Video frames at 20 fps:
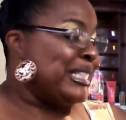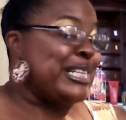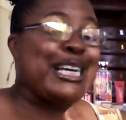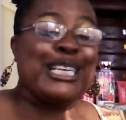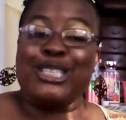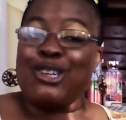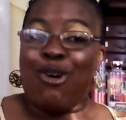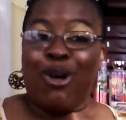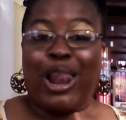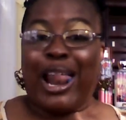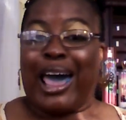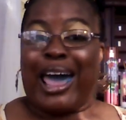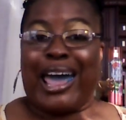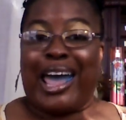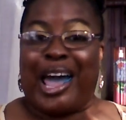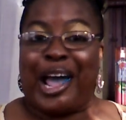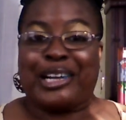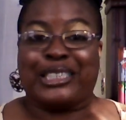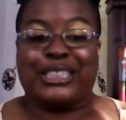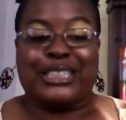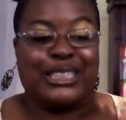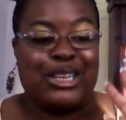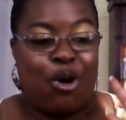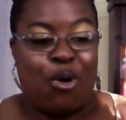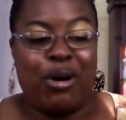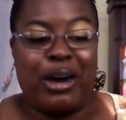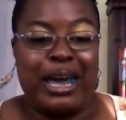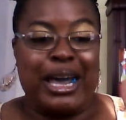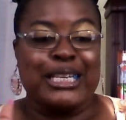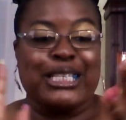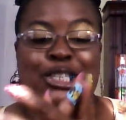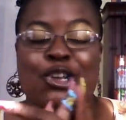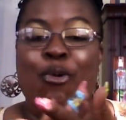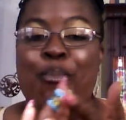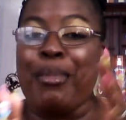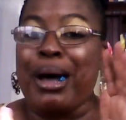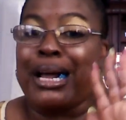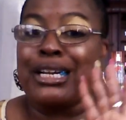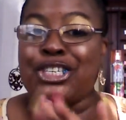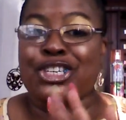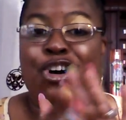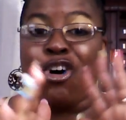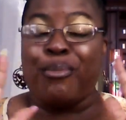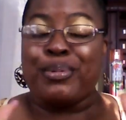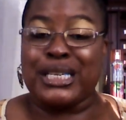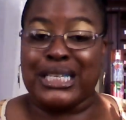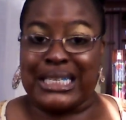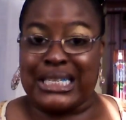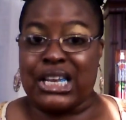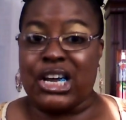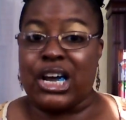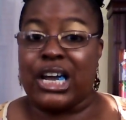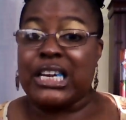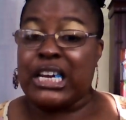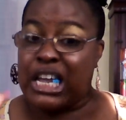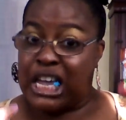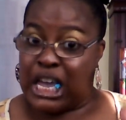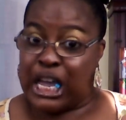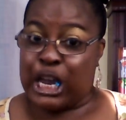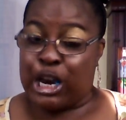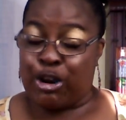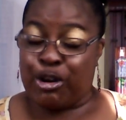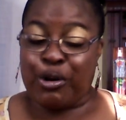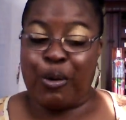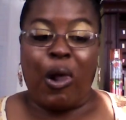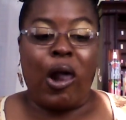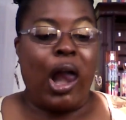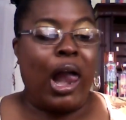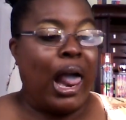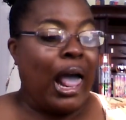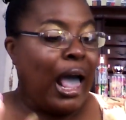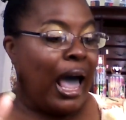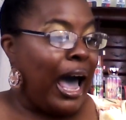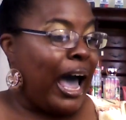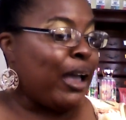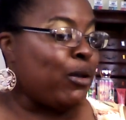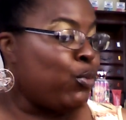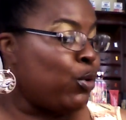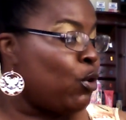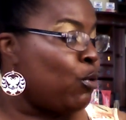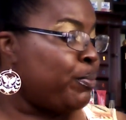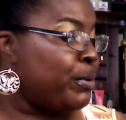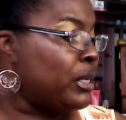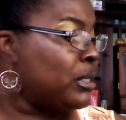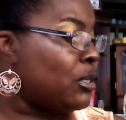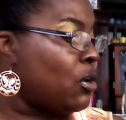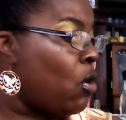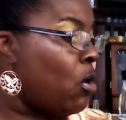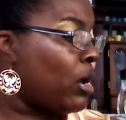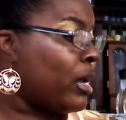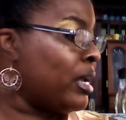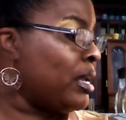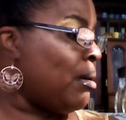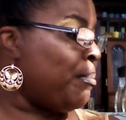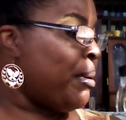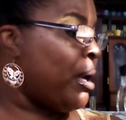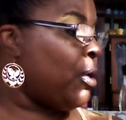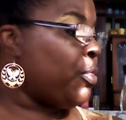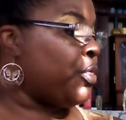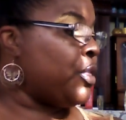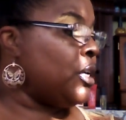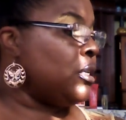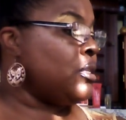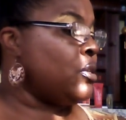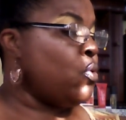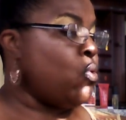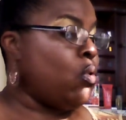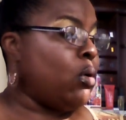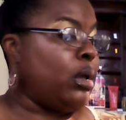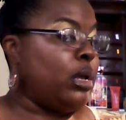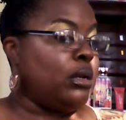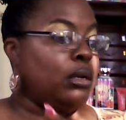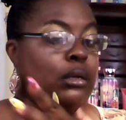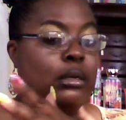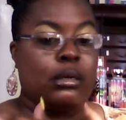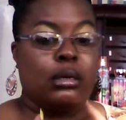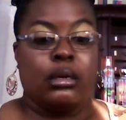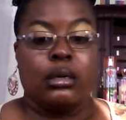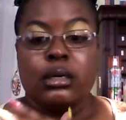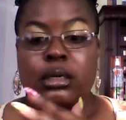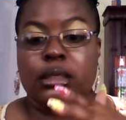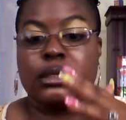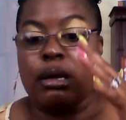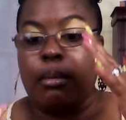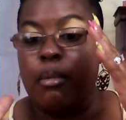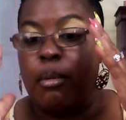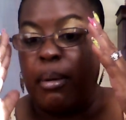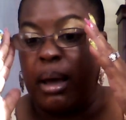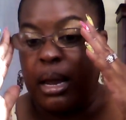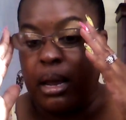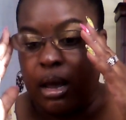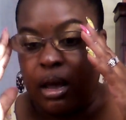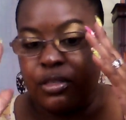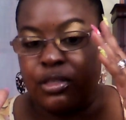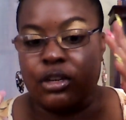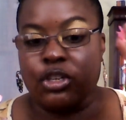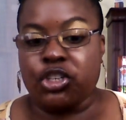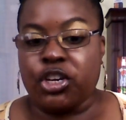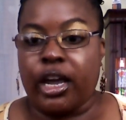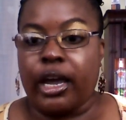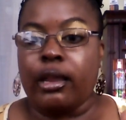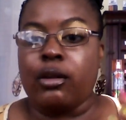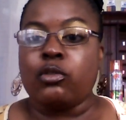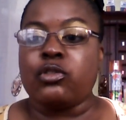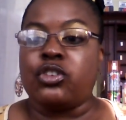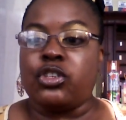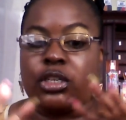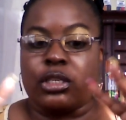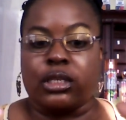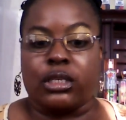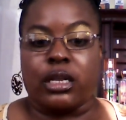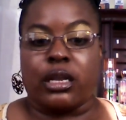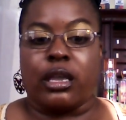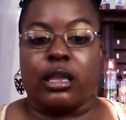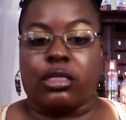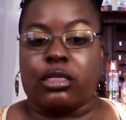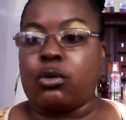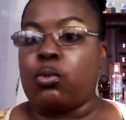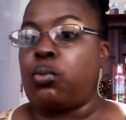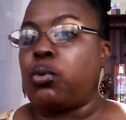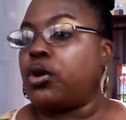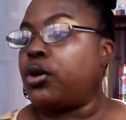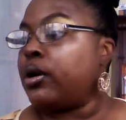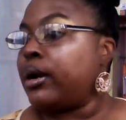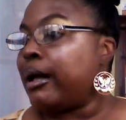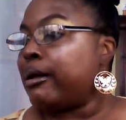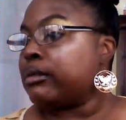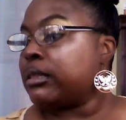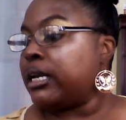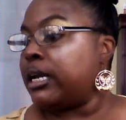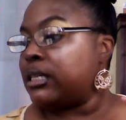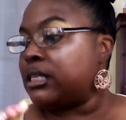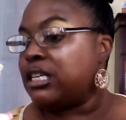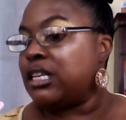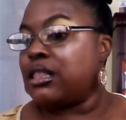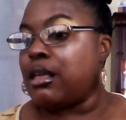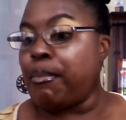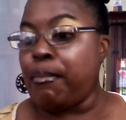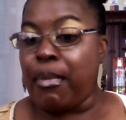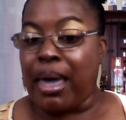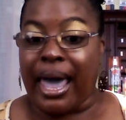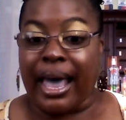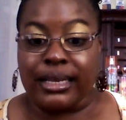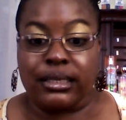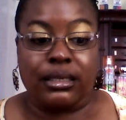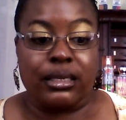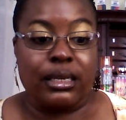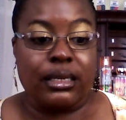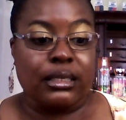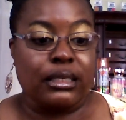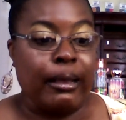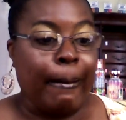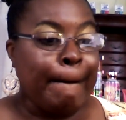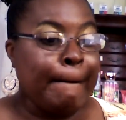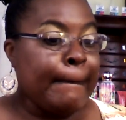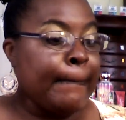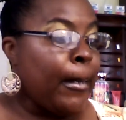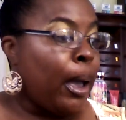That's all I ask. Okay, so my job is done here. I will be talking about this on some of my other channels just to get the word out there to the masses.